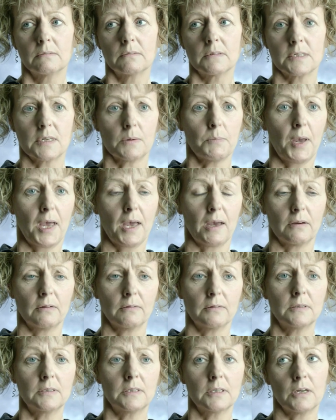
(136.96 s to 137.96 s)
somehow
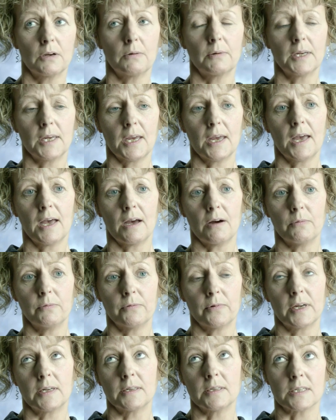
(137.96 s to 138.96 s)
to go and get help,
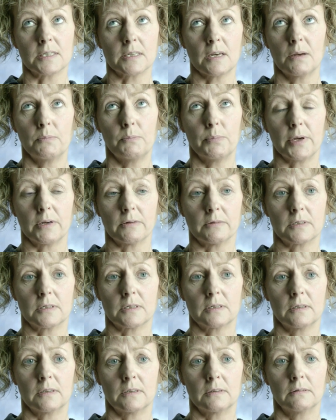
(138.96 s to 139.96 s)
if I can
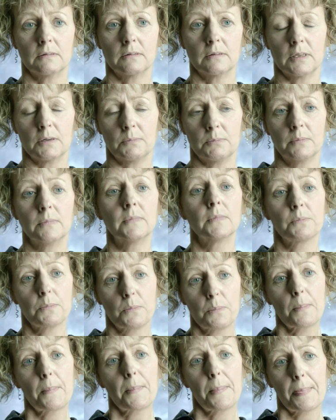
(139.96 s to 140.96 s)
signpost them
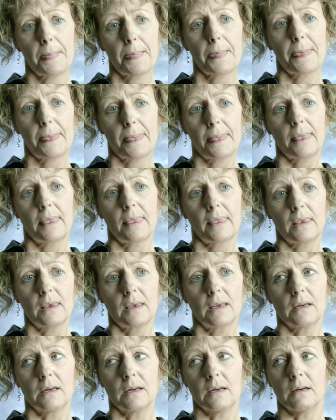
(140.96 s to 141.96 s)

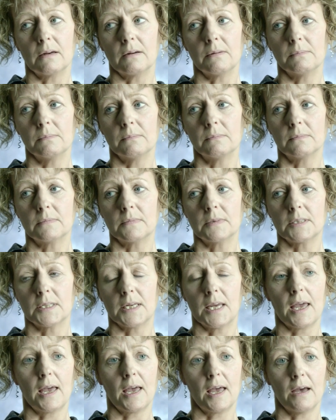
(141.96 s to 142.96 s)
um, to
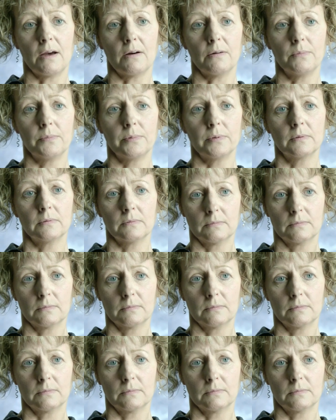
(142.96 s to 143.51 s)
get help,